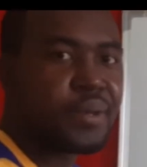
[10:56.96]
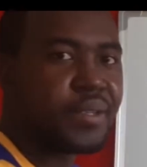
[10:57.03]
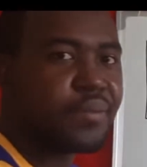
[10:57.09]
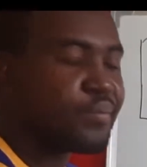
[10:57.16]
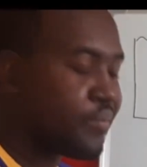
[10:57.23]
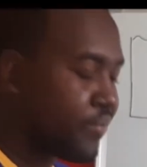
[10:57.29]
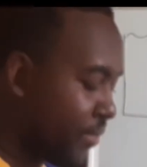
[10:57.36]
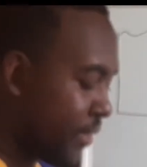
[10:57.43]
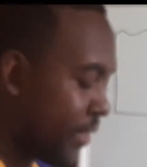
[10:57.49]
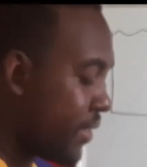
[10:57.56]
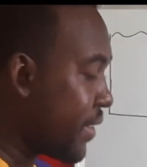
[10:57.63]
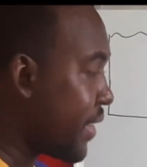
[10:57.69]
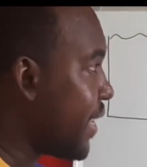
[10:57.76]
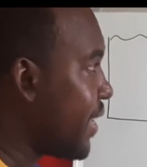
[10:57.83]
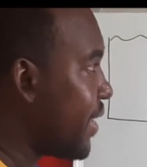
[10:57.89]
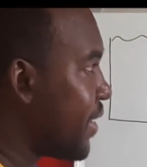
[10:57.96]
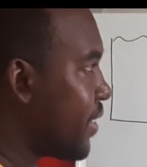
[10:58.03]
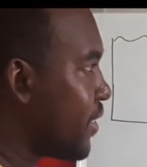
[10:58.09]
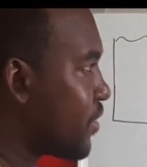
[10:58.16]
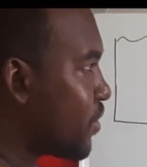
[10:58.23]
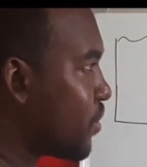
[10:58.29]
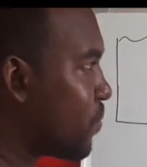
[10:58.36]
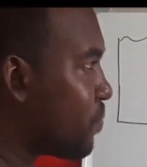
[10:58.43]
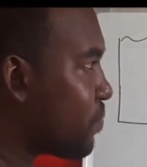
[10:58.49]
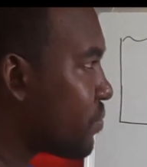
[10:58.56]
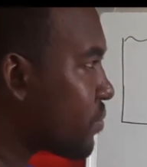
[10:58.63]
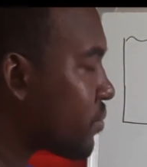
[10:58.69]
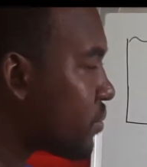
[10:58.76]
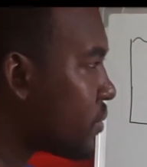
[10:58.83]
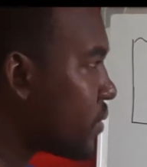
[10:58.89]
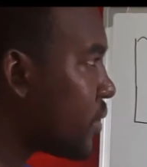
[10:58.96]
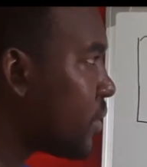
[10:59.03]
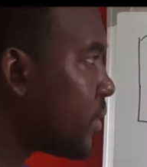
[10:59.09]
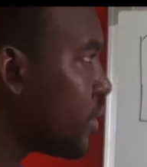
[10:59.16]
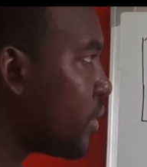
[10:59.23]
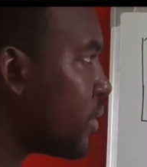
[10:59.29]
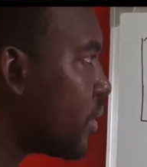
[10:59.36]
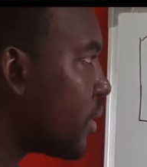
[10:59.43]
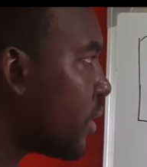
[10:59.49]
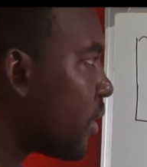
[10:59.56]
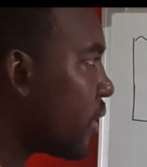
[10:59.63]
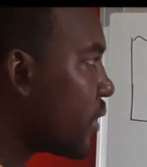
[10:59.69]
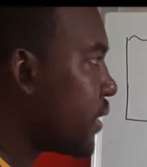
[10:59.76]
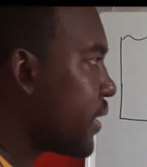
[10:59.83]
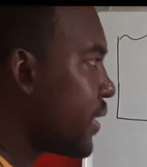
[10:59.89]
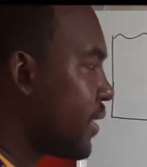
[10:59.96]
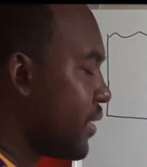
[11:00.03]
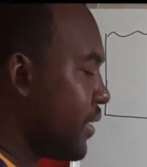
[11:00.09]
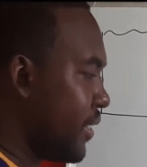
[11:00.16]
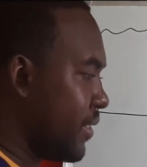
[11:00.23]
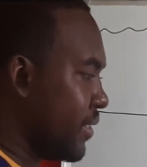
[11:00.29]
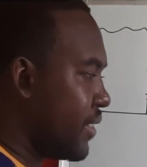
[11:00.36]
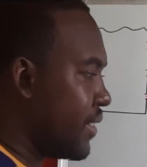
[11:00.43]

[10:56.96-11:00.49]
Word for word: it, right? So on in